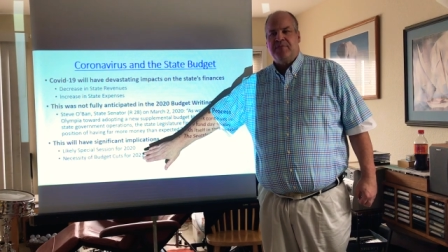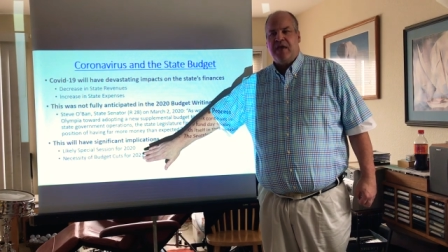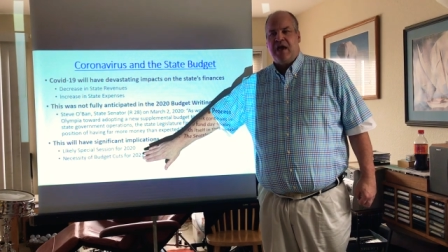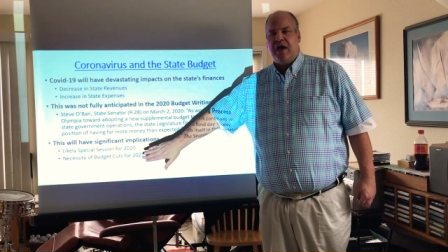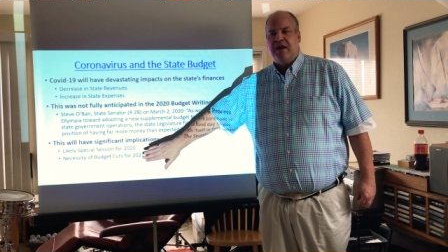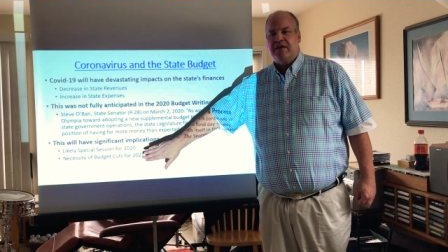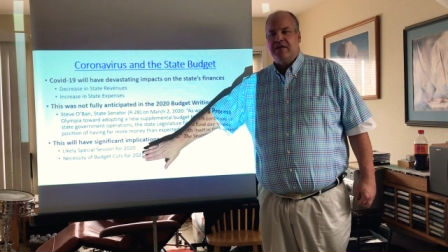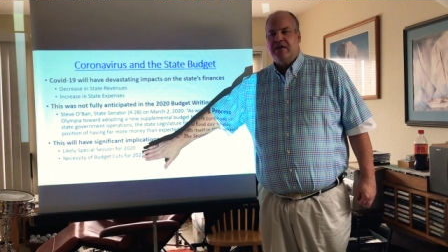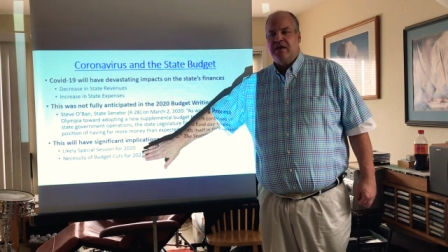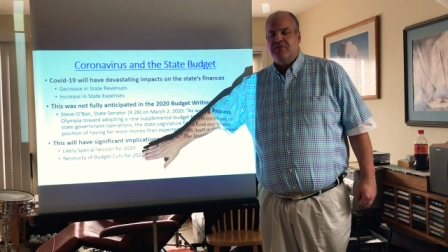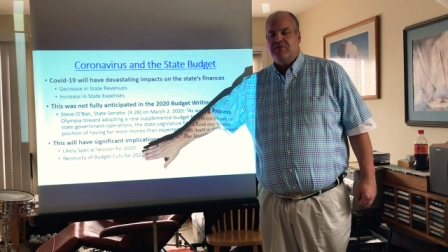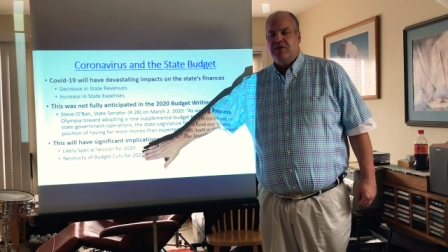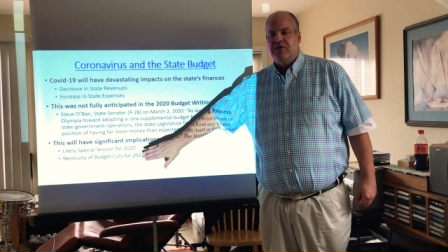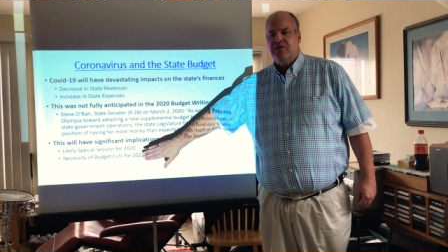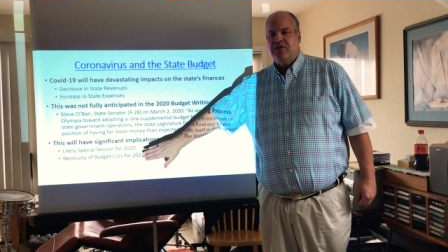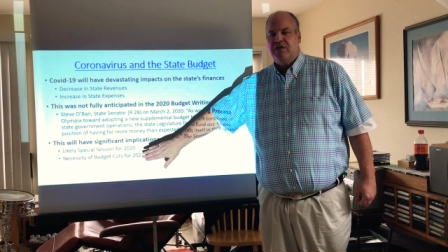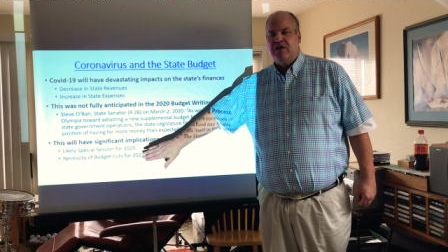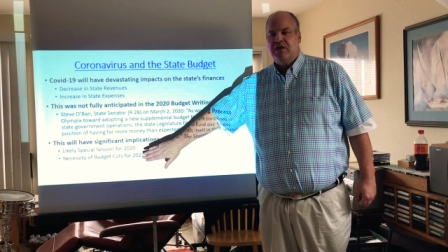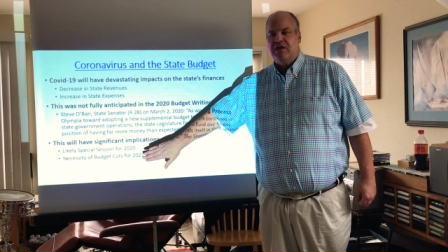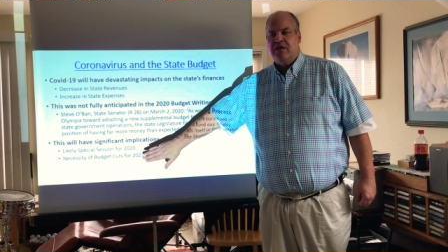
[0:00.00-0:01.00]
And
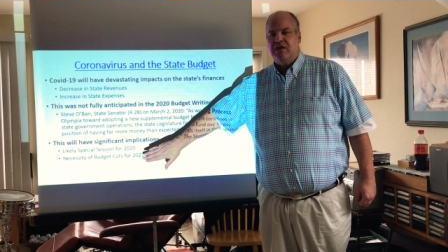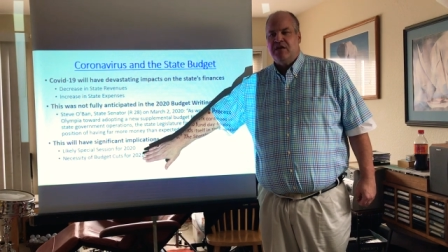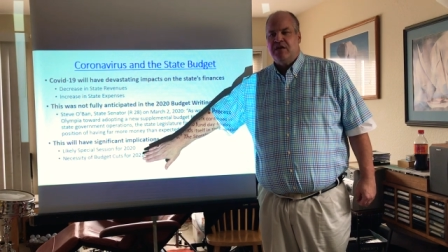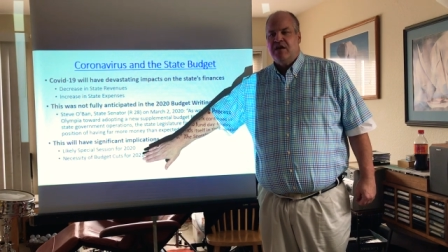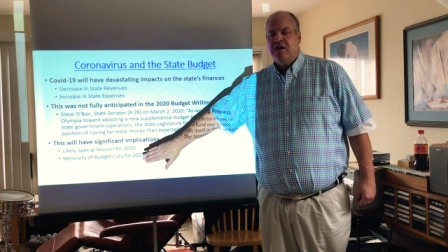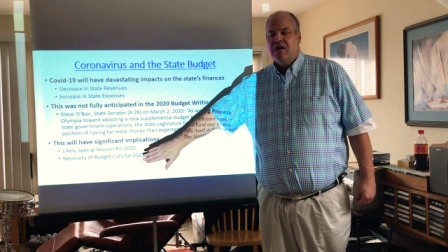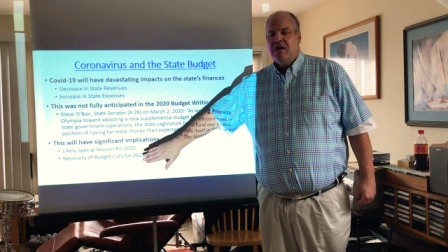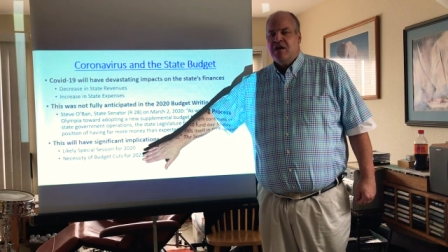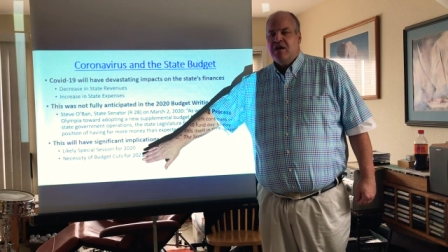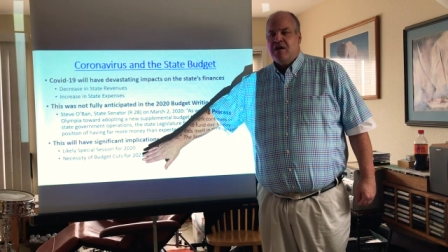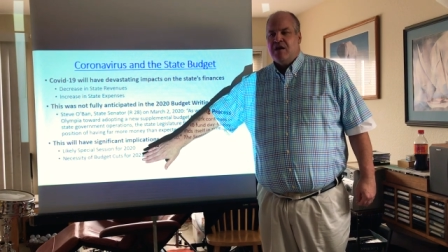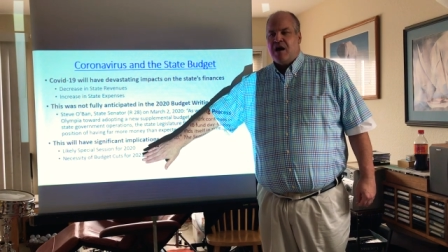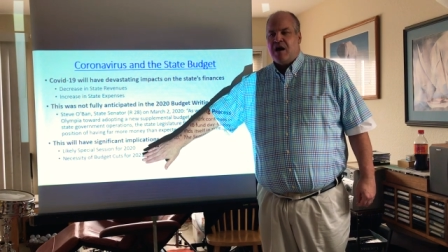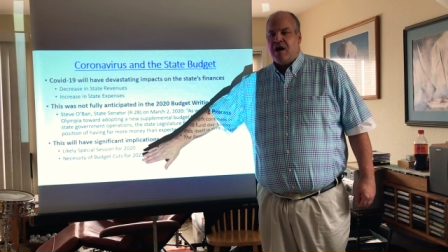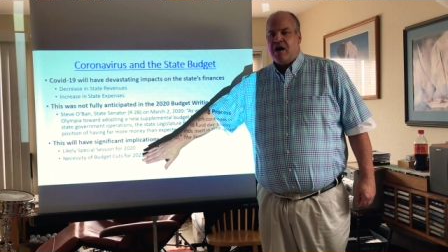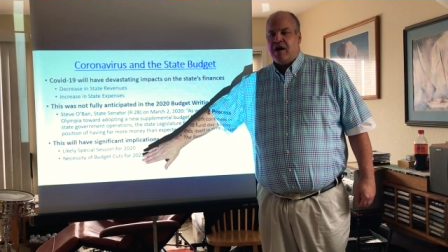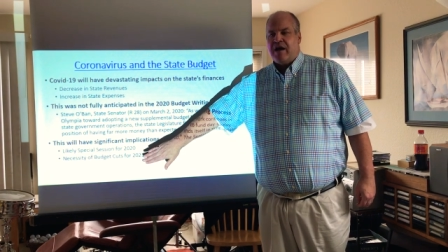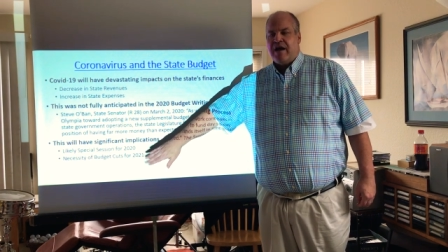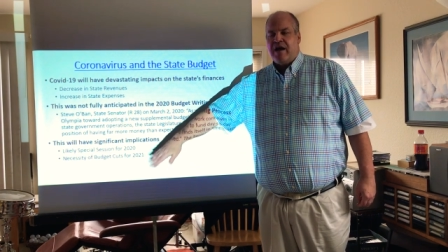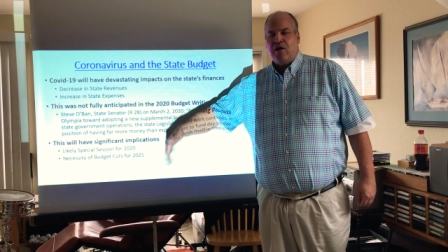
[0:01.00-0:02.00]
given the
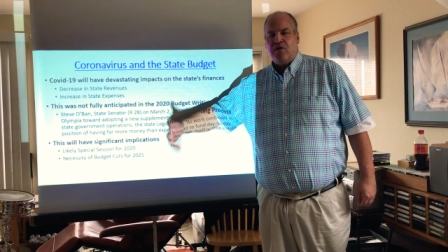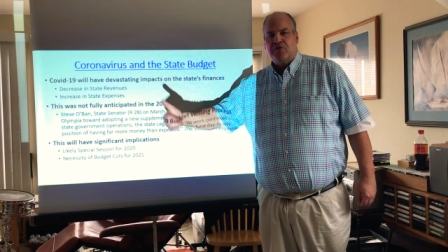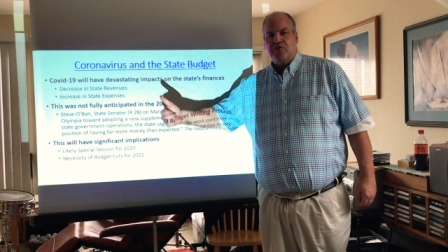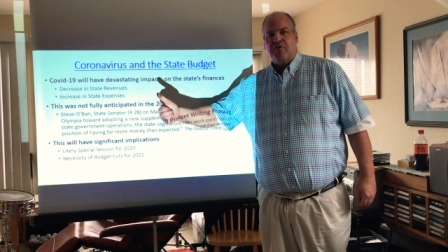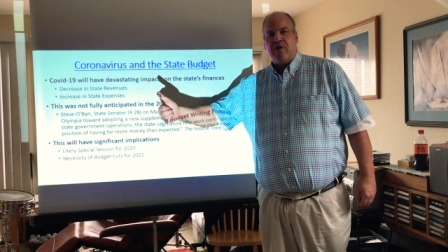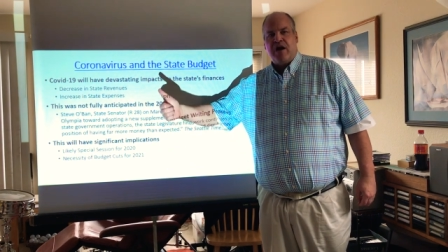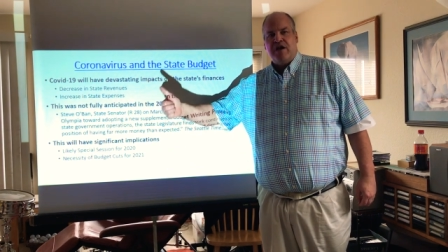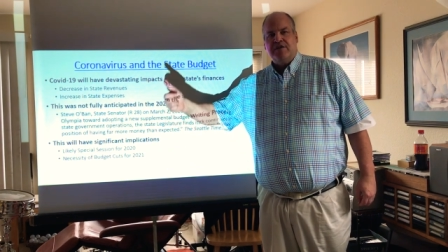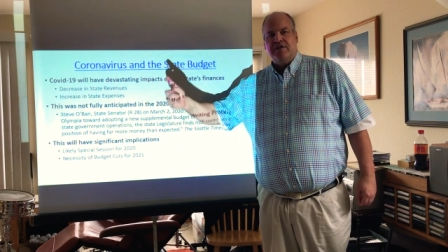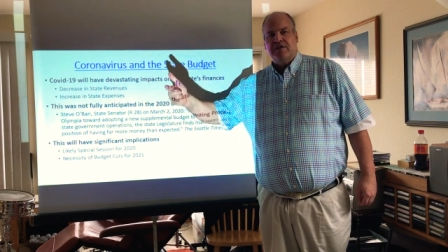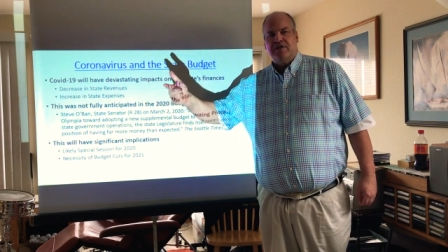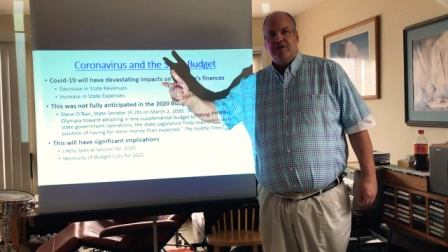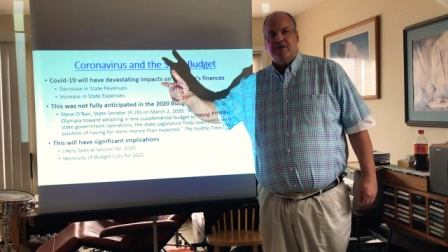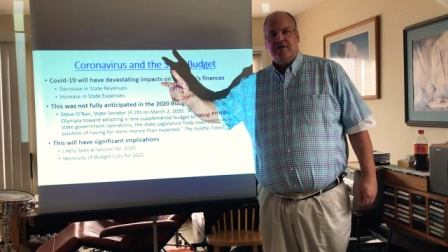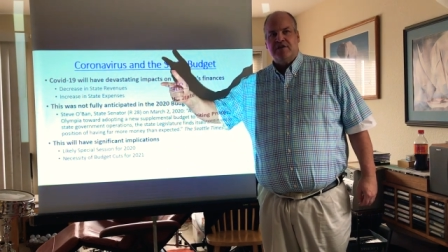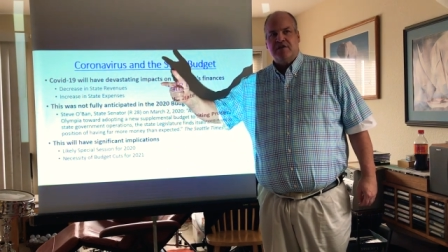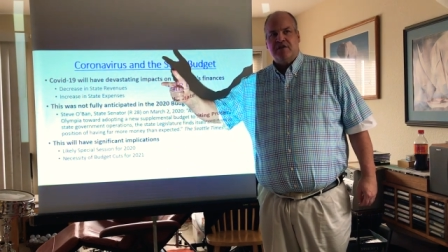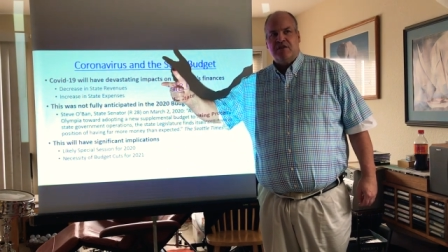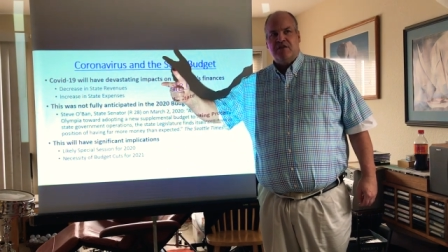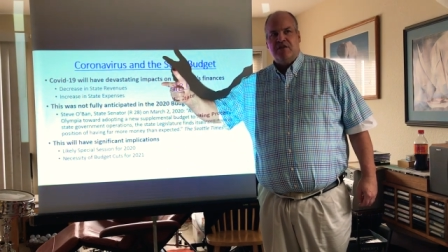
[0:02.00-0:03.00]
health
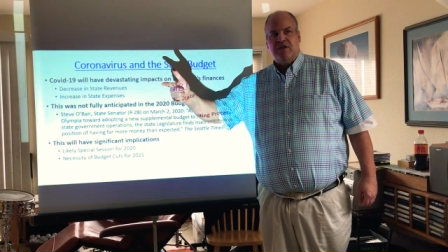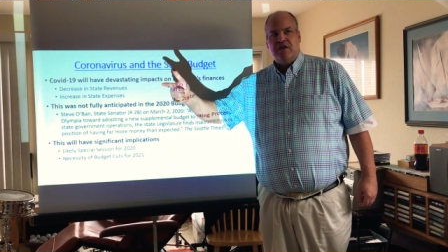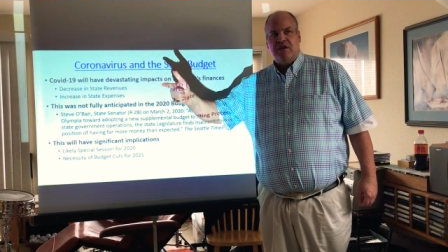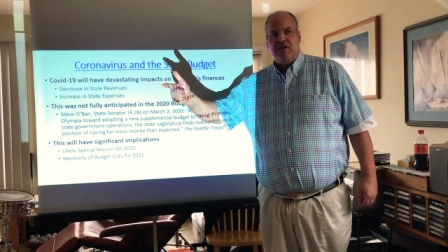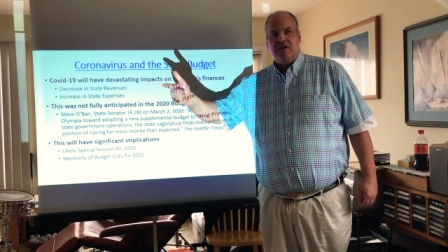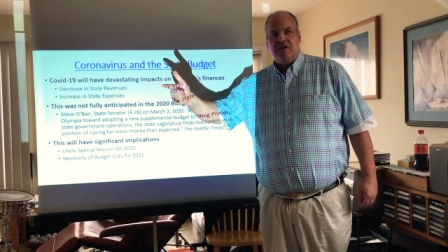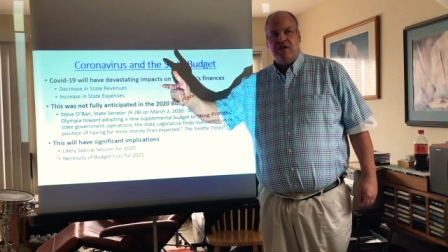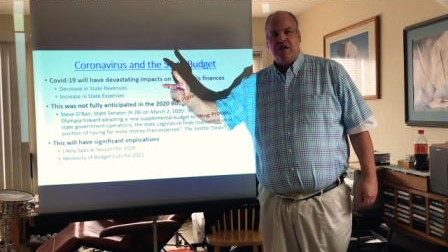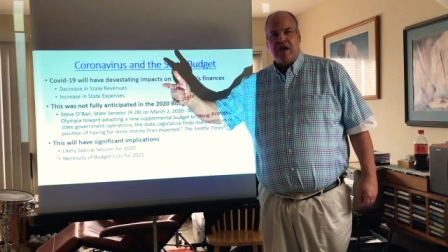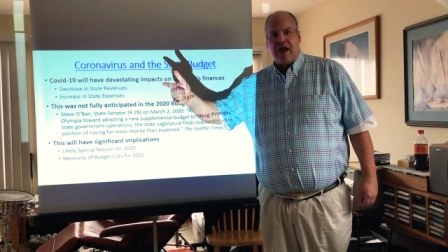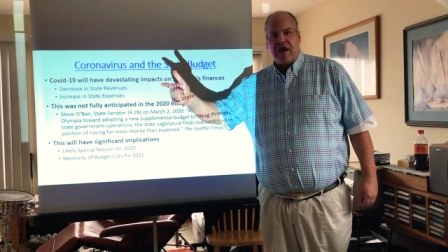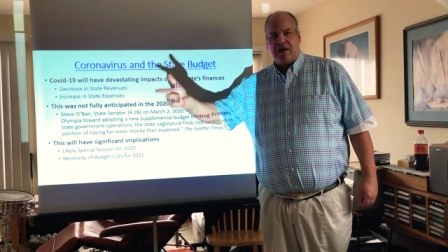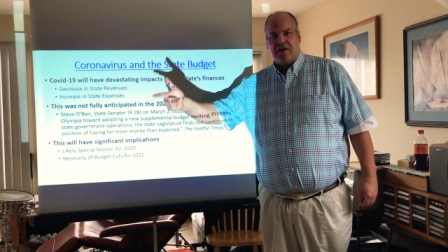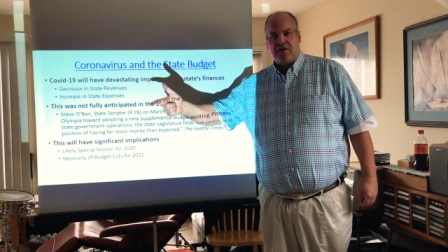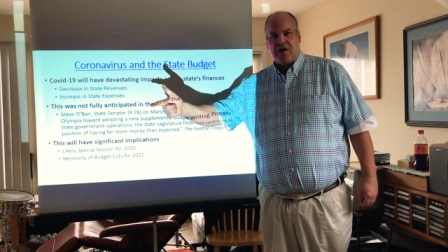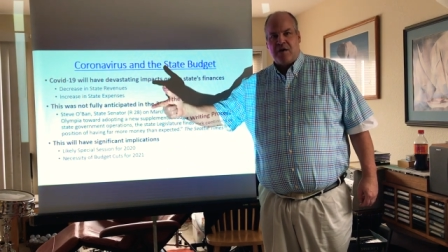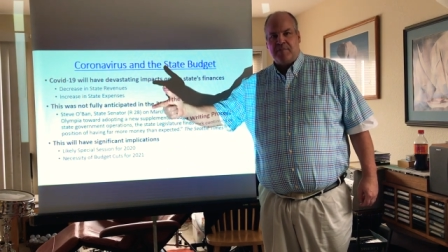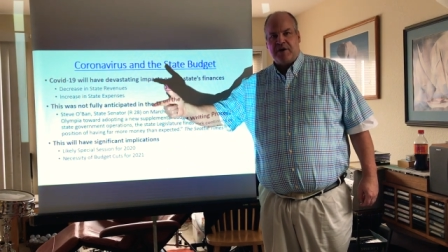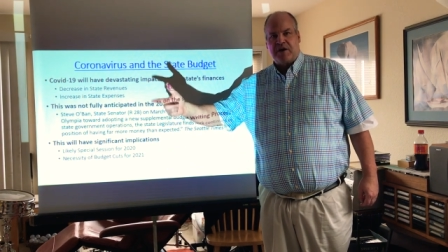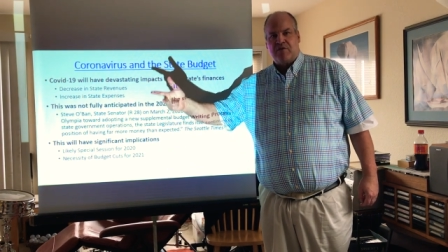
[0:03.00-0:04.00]
crisis, the
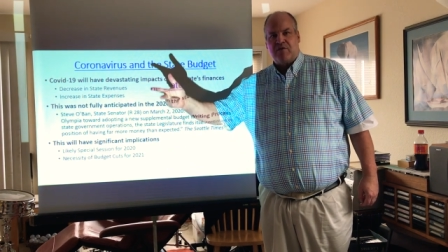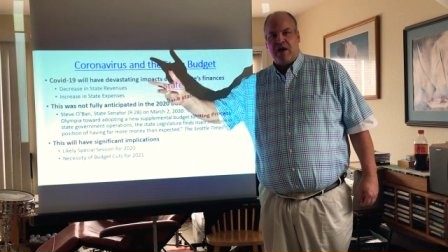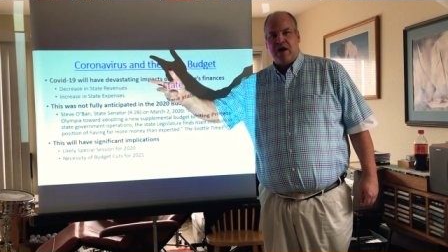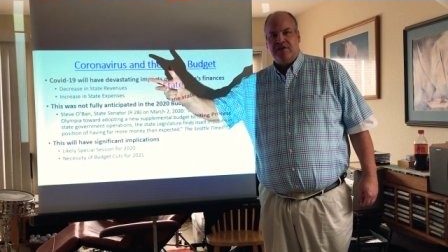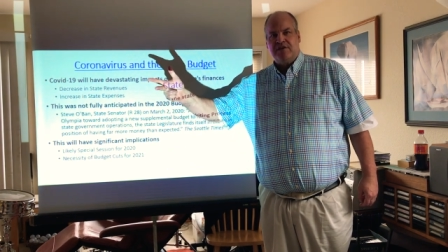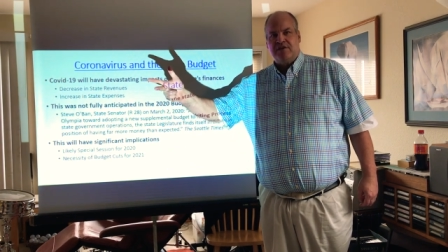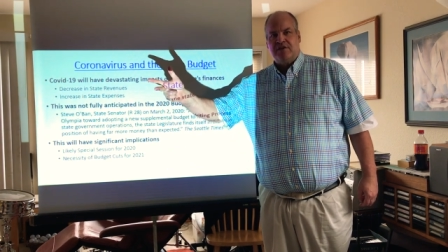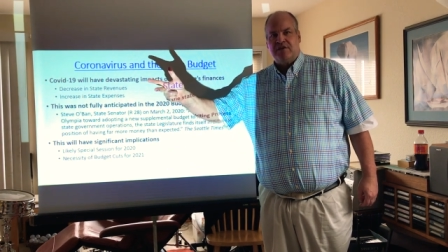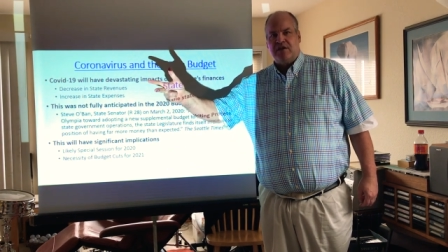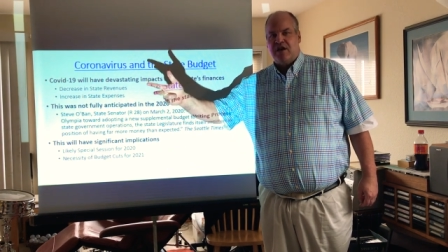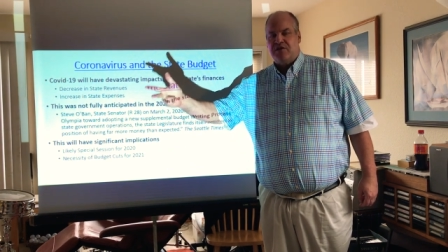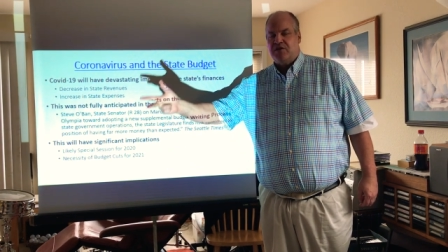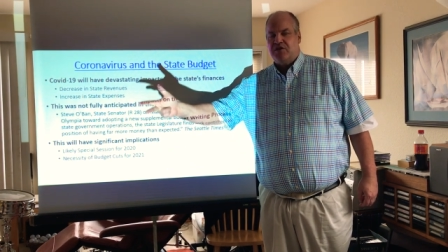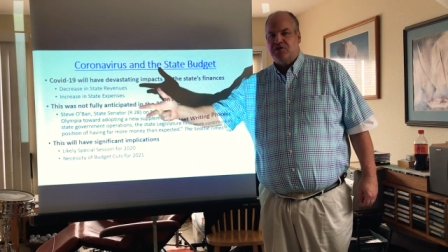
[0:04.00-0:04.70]
economic crisis, and